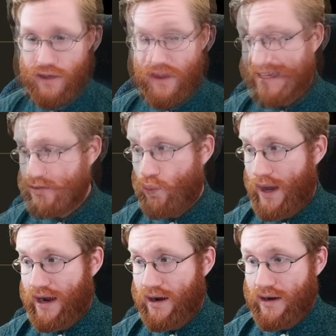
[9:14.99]
So that's
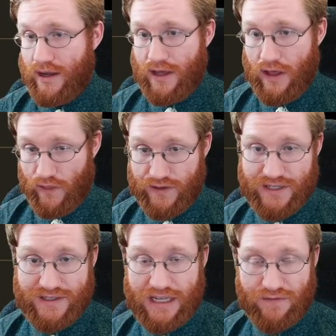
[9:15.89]
where the
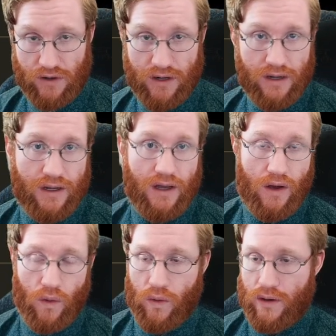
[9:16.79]
Deceiver,
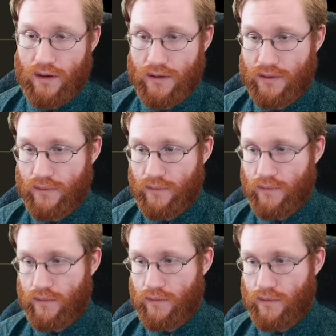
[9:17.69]
or
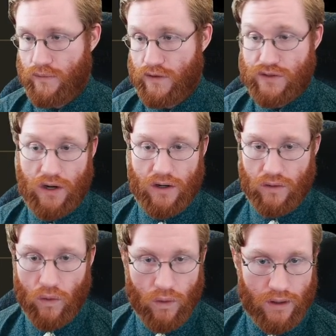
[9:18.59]
the
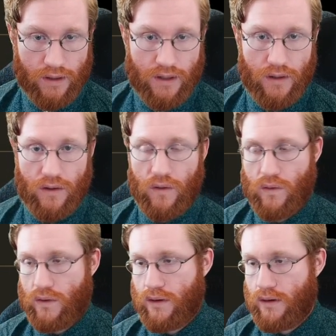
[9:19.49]
Dark Lord,
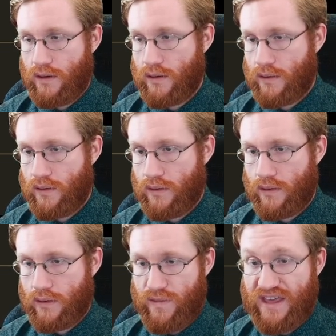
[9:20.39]
or
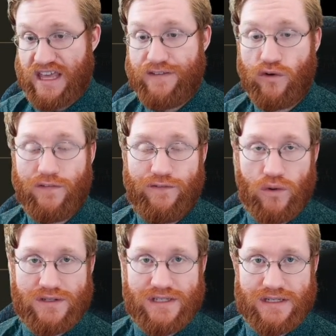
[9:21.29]
the evil
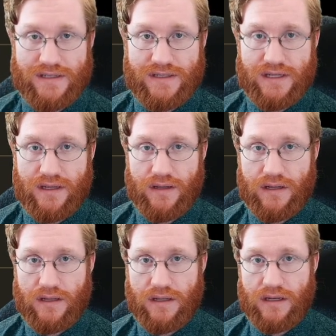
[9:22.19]
forces
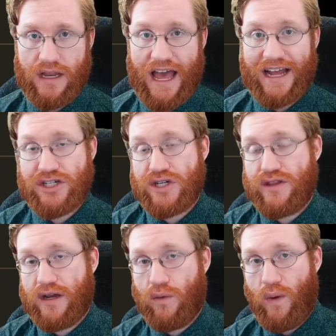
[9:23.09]

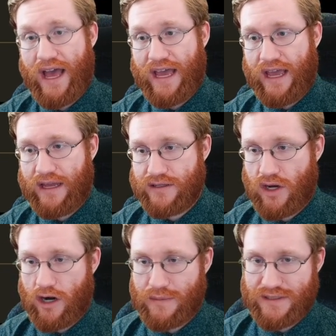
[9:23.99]
etched their way
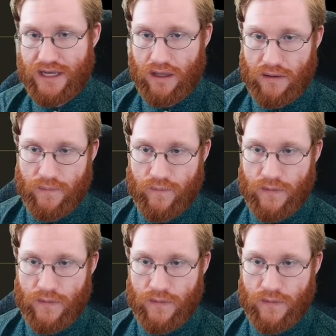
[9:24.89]
into Armazel.